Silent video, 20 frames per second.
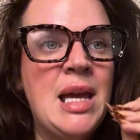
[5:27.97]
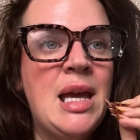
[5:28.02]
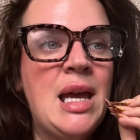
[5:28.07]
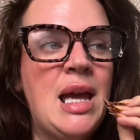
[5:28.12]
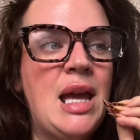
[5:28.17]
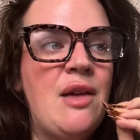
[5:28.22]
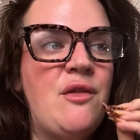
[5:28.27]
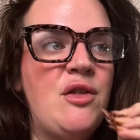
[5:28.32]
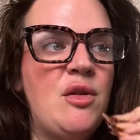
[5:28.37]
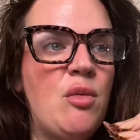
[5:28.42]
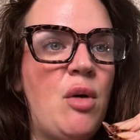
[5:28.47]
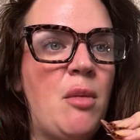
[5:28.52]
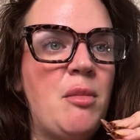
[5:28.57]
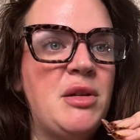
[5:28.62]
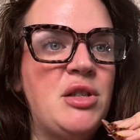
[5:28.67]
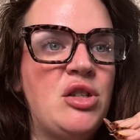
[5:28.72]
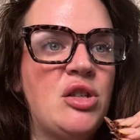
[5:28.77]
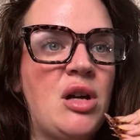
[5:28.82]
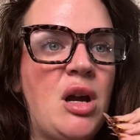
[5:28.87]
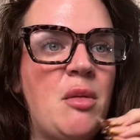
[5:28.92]
If you want me
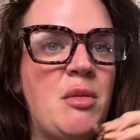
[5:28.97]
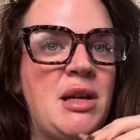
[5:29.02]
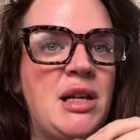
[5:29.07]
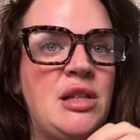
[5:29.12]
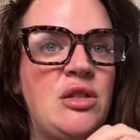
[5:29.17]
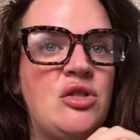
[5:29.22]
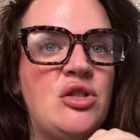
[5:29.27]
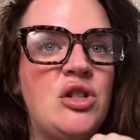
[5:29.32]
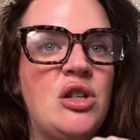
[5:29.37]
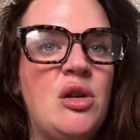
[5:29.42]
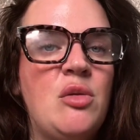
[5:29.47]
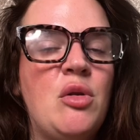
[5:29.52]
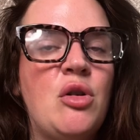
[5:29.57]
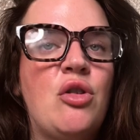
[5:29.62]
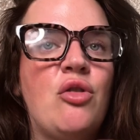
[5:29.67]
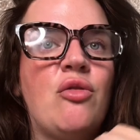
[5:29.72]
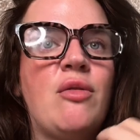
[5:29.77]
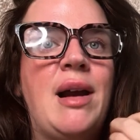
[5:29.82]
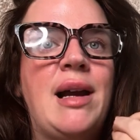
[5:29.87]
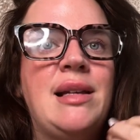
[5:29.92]
to go into
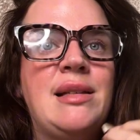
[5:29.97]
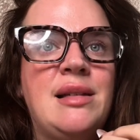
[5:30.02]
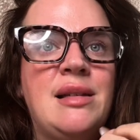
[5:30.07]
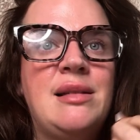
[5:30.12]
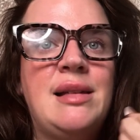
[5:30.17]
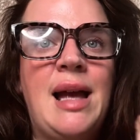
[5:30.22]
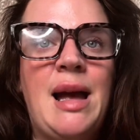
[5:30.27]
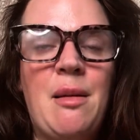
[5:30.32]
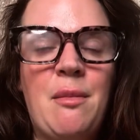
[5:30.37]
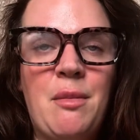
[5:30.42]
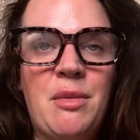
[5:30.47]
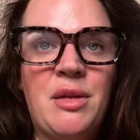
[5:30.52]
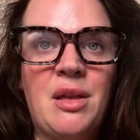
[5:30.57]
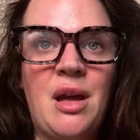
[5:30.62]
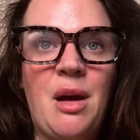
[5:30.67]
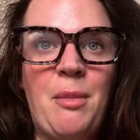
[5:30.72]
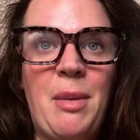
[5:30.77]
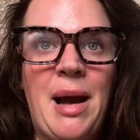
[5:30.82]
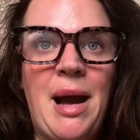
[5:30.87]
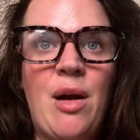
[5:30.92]
greater depth
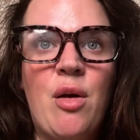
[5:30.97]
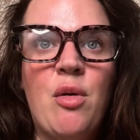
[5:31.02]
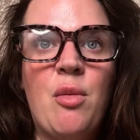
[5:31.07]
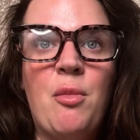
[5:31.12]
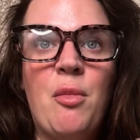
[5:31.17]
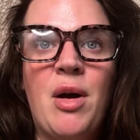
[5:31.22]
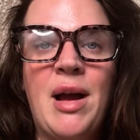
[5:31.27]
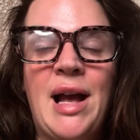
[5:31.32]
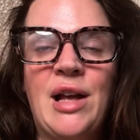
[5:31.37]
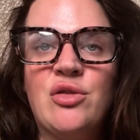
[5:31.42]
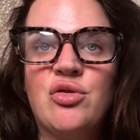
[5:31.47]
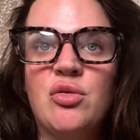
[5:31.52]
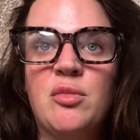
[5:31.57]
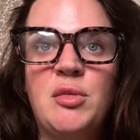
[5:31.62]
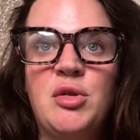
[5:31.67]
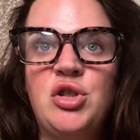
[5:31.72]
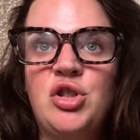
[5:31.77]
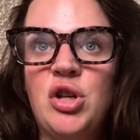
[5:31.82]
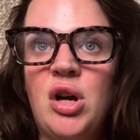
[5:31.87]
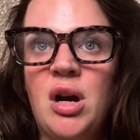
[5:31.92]
about my actual
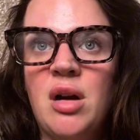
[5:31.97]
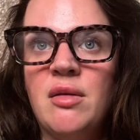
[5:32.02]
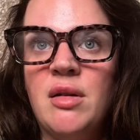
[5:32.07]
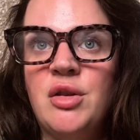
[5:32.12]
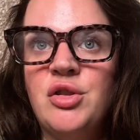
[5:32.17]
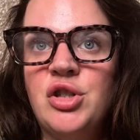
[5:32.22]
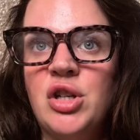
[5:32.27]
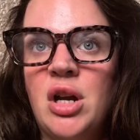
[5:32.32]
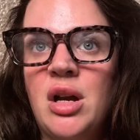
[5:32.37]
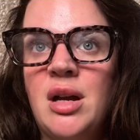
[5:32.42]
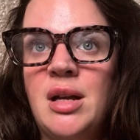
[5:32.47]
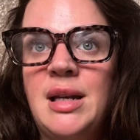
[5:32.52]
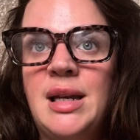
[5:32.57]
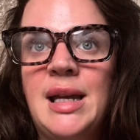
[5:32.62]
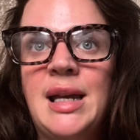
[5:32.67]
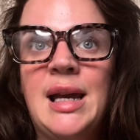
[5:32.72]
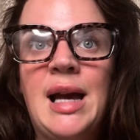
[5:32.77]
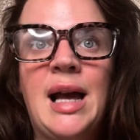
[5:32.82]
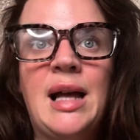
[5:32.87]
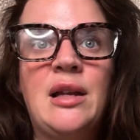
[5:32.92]
Mounjaro
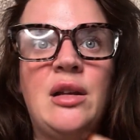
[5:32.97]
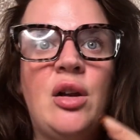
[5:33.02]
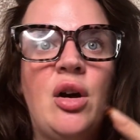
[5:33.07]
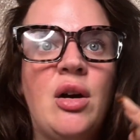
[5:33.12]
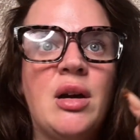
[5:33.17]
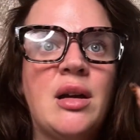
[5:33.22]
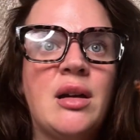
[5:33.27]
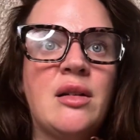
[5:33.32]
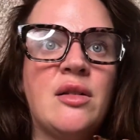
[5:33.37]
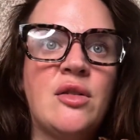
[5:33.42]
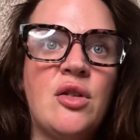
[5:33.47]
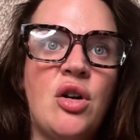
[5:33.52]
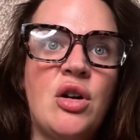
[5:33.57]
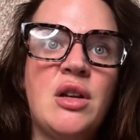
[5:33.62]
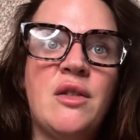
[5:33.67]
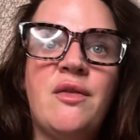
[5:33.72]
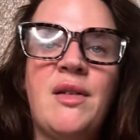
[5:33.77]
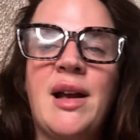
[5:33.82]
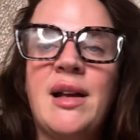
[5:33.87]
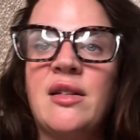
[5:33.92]
journey and like side
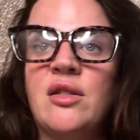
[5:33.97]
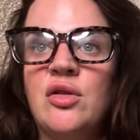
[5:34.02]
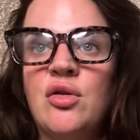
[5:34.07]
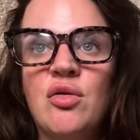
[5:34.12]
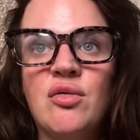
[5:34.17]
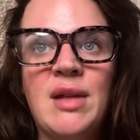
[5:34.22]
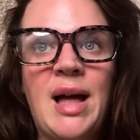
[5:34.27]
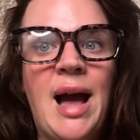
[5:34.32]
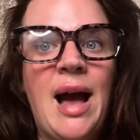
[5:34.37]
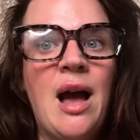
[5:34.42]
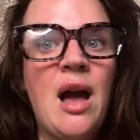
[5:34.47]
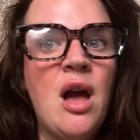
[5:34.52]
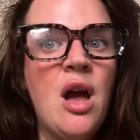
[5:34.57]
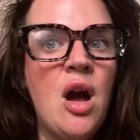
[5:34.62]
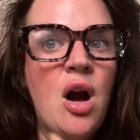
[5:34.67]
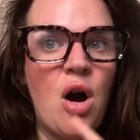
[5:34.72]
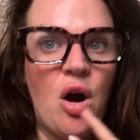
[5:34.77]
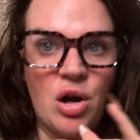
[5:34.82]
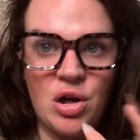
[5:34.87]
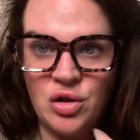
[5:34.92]
effects and all that,
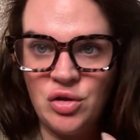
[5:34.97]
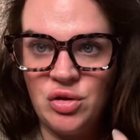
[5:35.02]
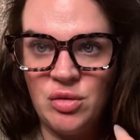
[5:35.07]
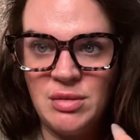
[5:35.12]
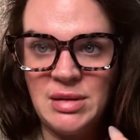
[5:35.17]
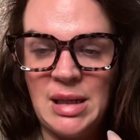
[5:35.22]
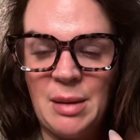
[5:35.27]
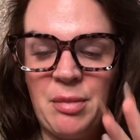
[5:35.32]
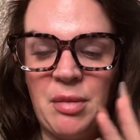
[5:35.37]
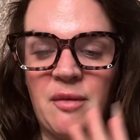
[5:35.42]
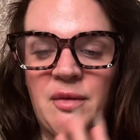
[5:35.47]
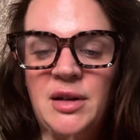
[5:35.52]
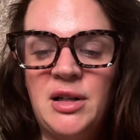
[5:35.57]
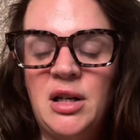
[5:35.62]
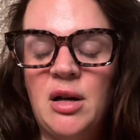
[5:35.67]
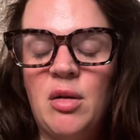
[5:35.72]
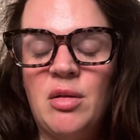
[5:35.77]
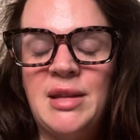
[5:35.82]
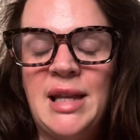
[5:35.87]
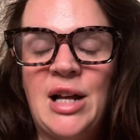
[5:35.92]
I can do a separate
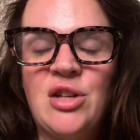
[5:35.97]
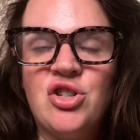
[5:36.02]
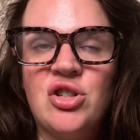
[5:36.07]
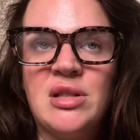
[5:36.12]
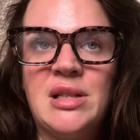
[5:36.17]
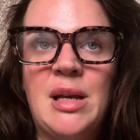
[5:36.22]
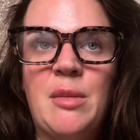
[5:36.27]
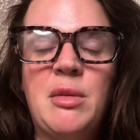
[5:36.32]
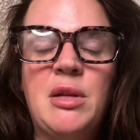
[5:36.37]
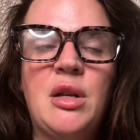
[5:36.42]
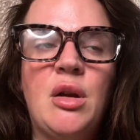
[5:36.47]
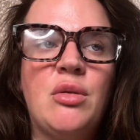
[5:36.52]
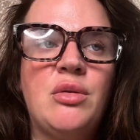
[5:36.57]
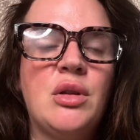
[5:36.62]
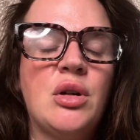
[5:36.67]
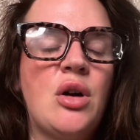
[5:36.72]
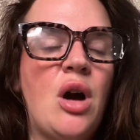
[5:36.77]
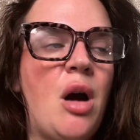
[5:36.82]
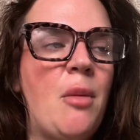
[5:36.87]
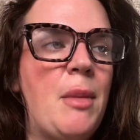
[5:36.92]
video on that. Just let me know in the
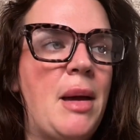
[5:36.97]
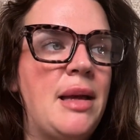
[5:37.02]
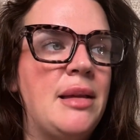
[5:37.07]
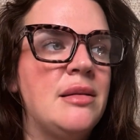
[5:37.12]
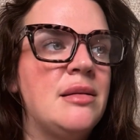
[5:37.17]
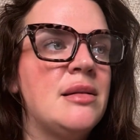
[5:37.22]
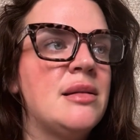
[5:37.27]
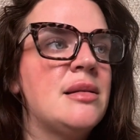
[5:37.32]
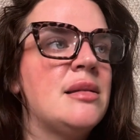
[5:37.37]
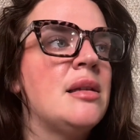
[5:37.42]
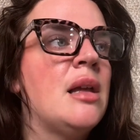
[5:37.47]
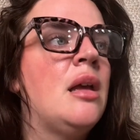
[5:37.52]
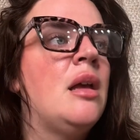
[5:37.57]
comments.